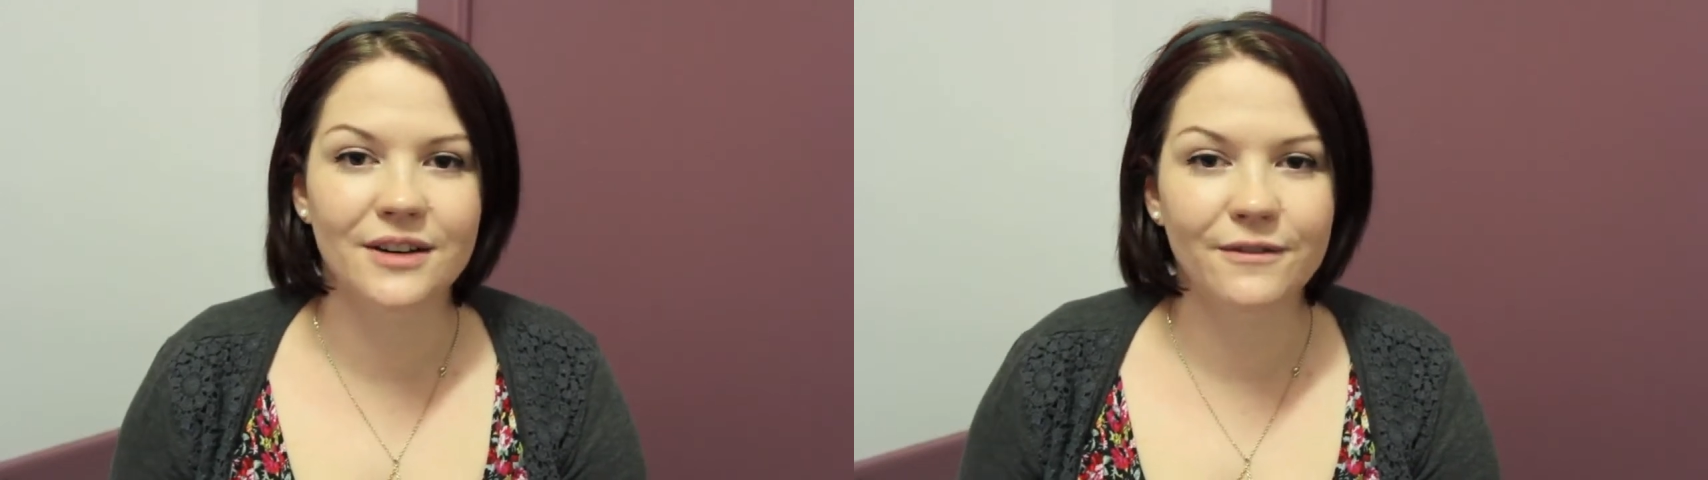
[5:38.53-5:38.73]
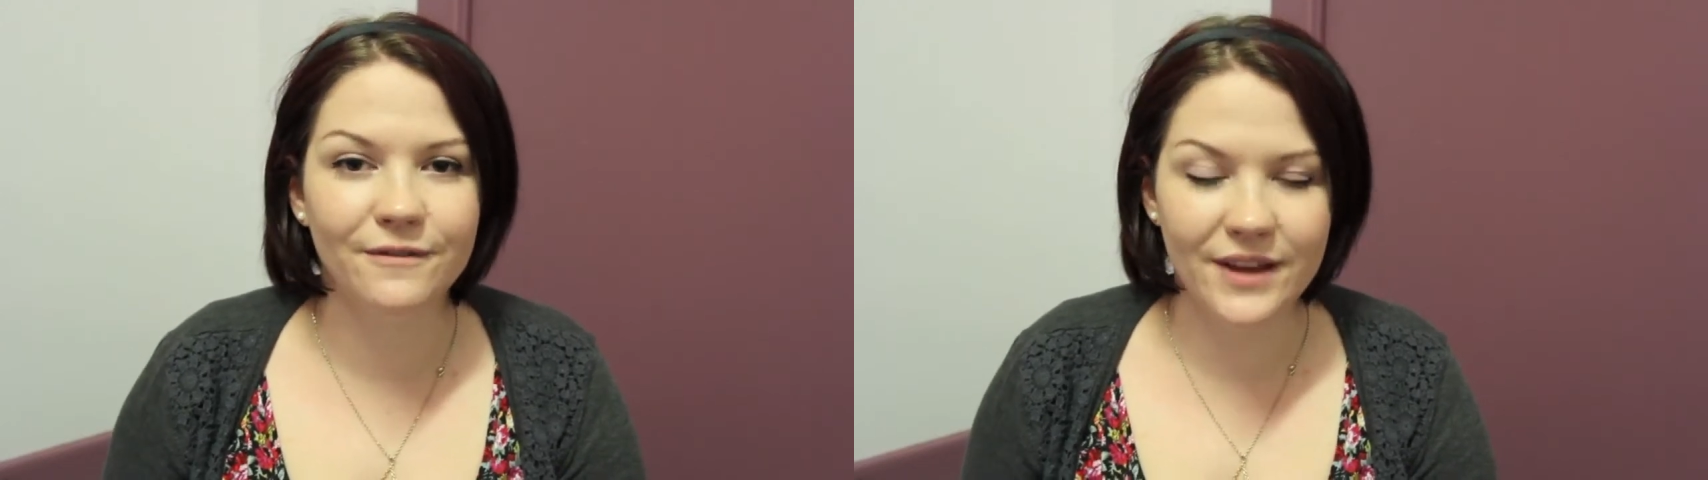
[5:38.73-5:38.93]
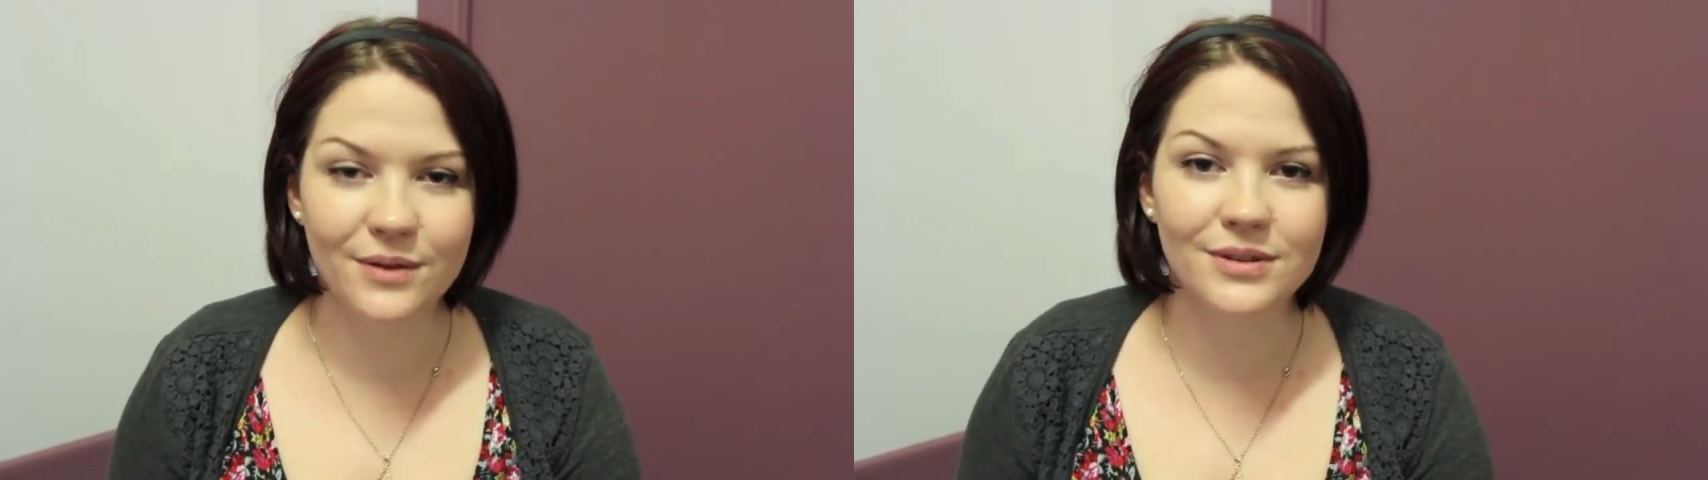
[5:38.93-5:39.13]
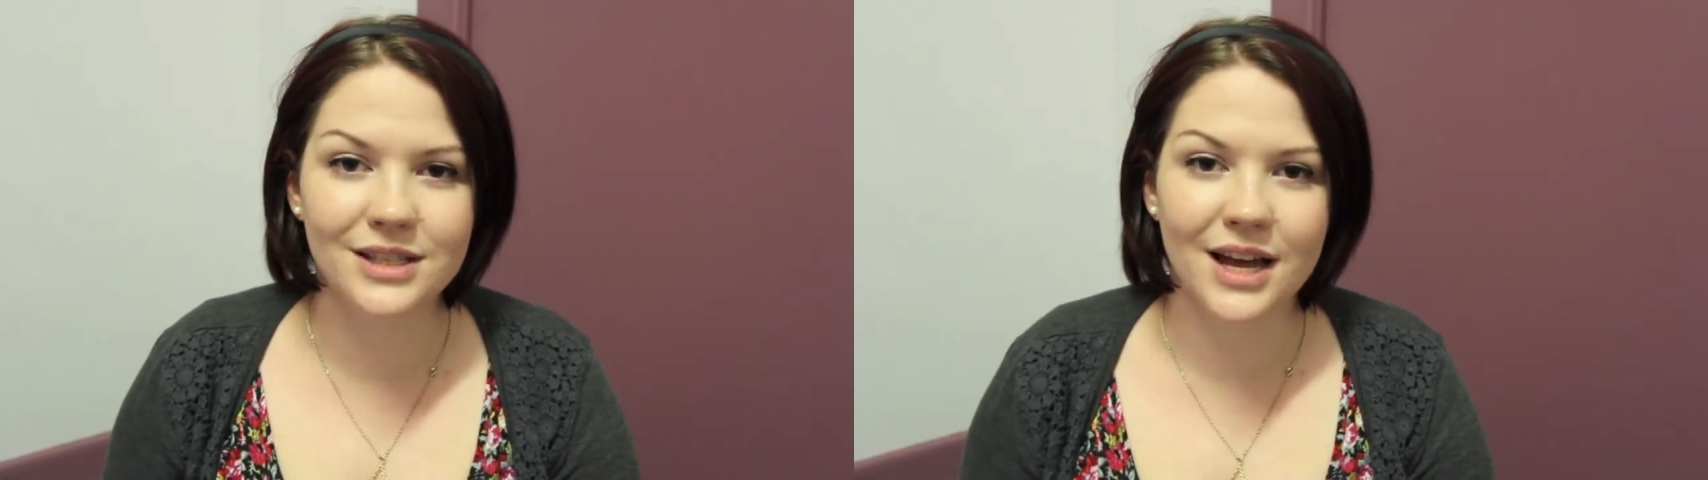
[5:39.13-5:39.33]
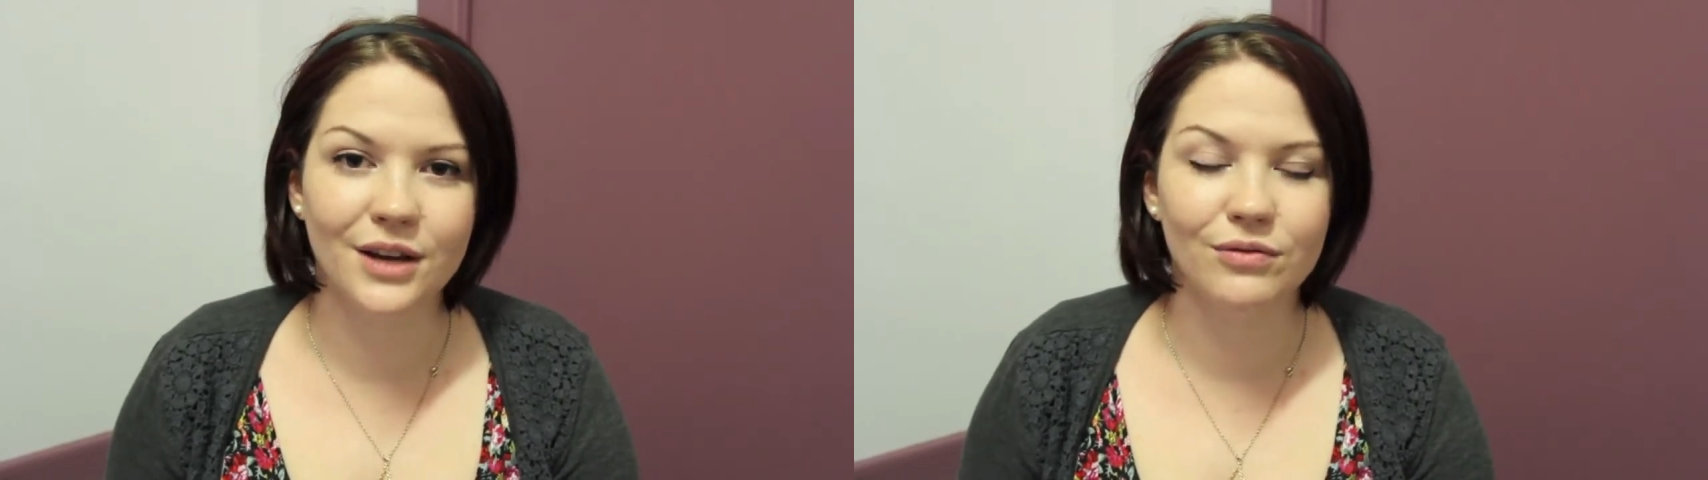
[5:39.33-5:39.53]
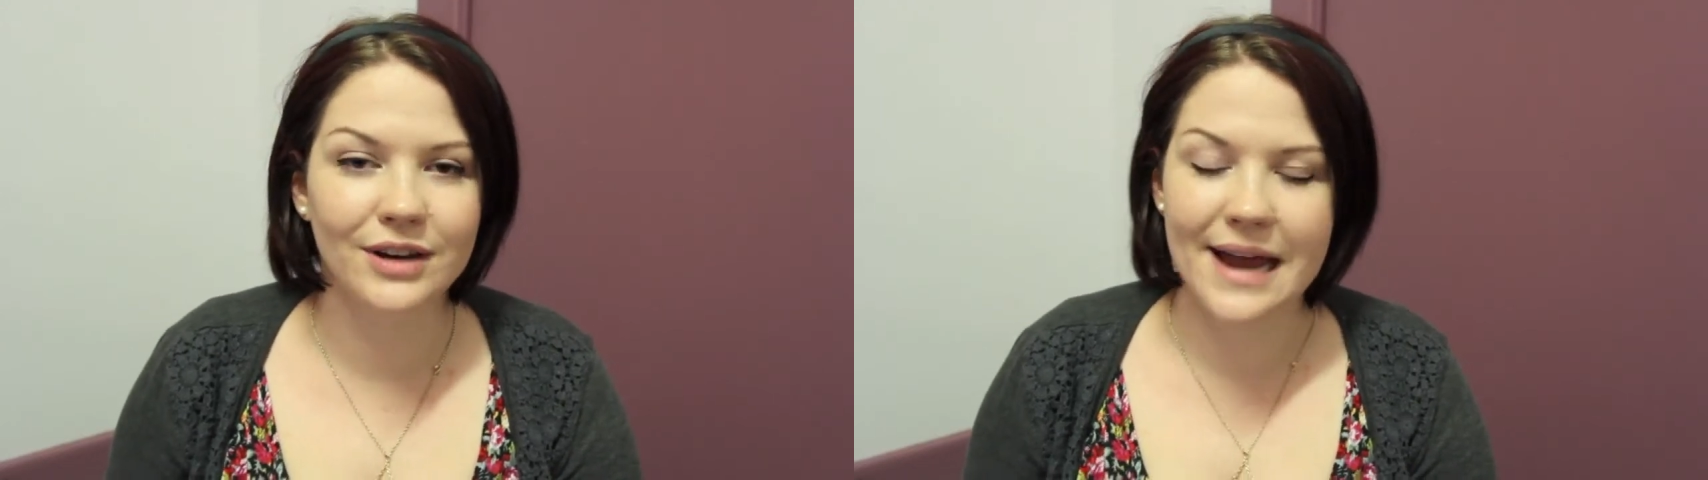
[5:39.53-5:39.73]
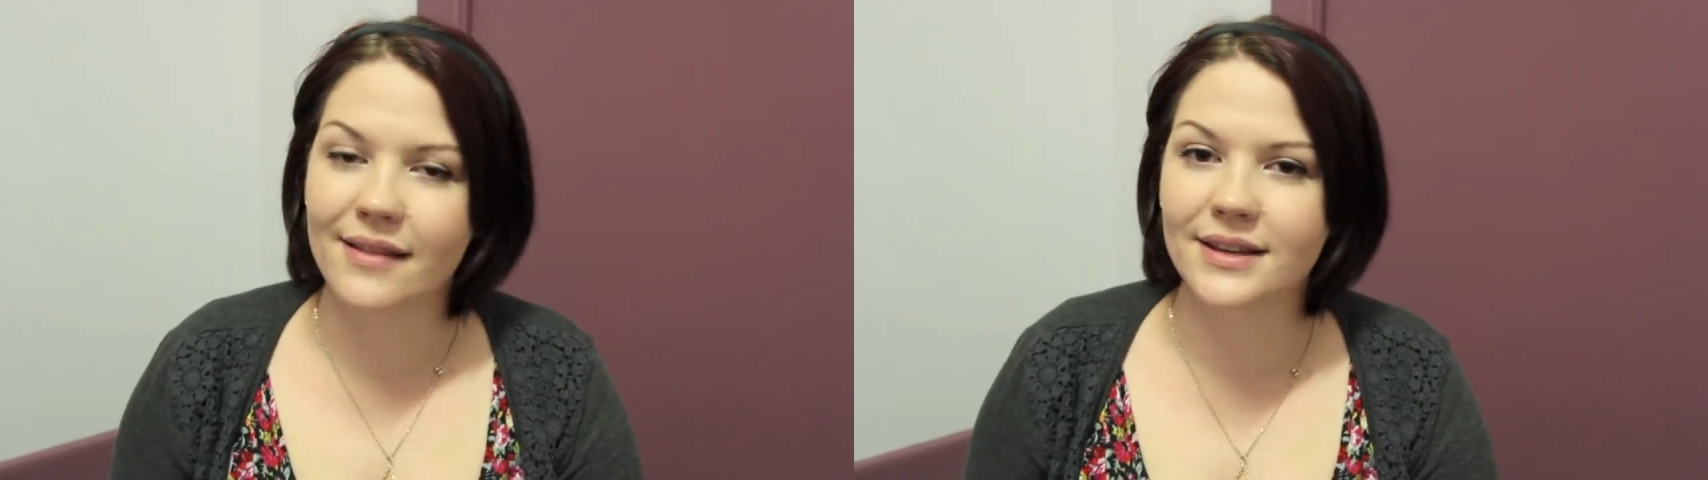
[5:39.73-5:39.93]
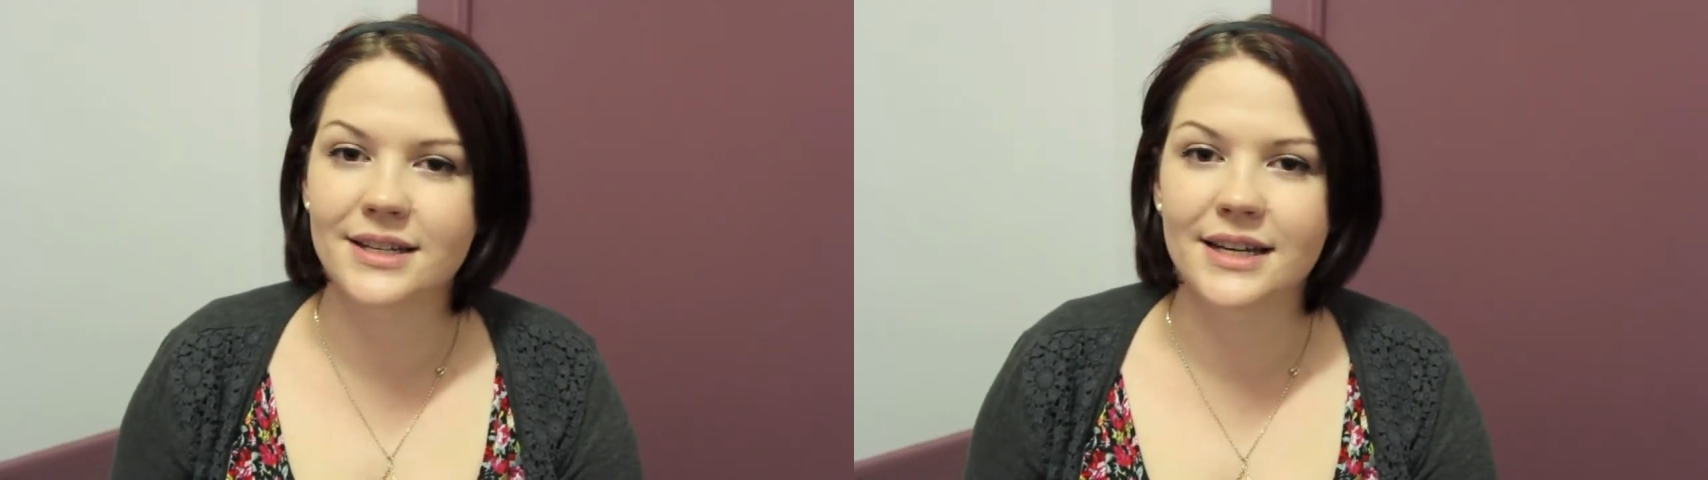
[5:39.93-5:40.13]
It feels like
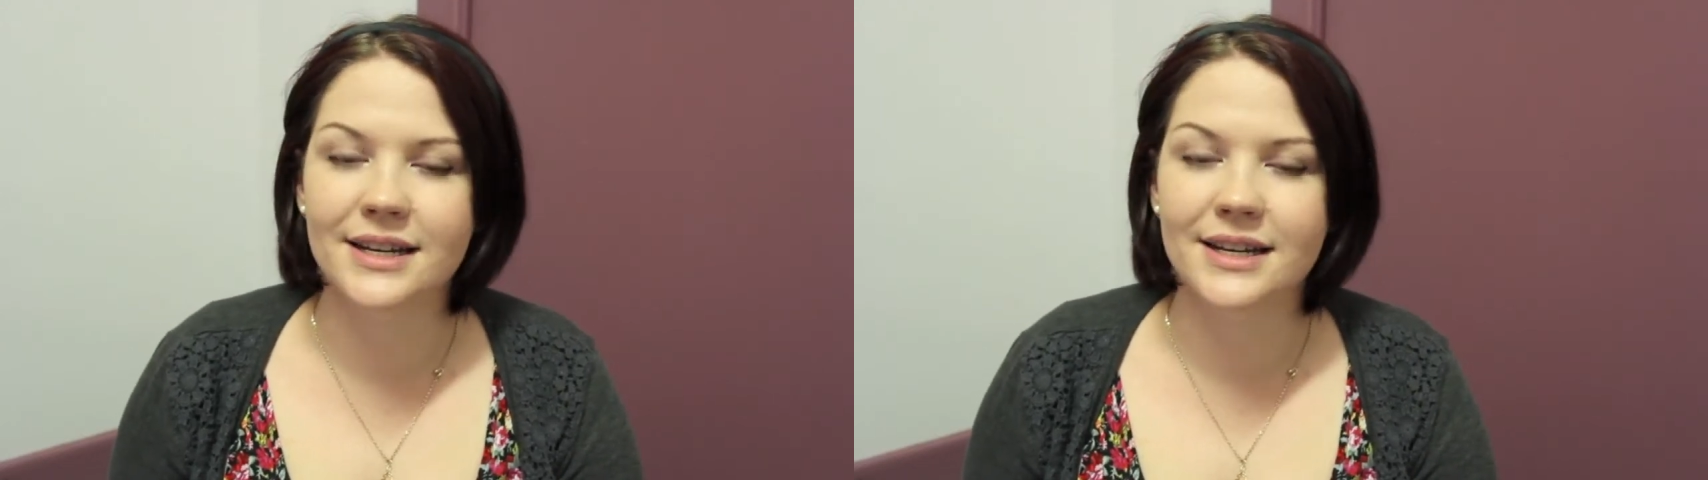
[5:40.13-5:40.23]
reality,